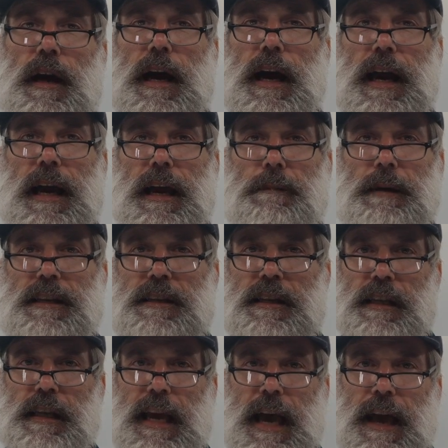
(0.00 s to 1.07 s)
I
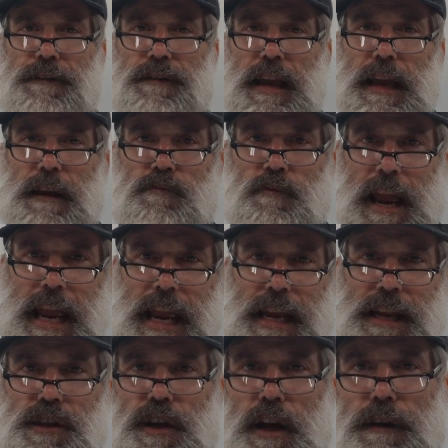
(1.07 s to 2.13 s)
basically have a
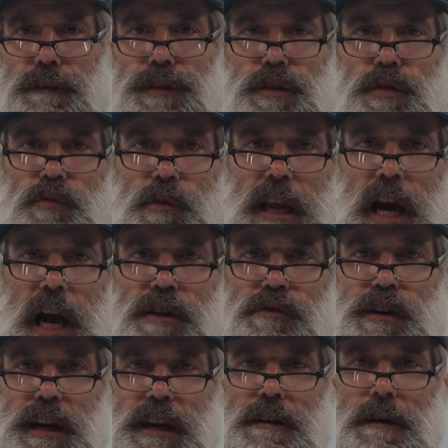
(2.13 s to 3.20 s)
range of
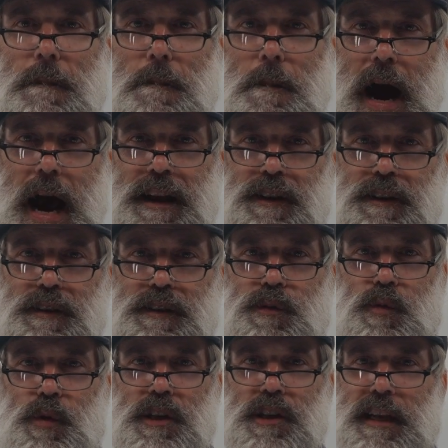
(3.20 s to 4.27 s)
300 miles,
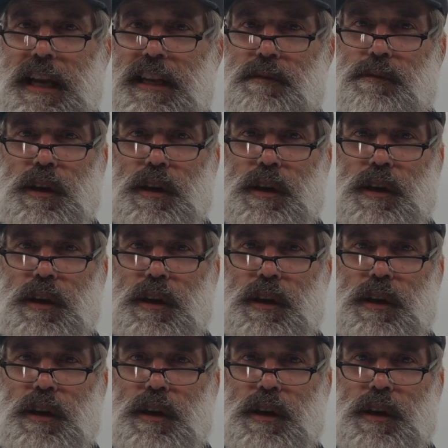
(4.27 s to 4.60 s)
which gets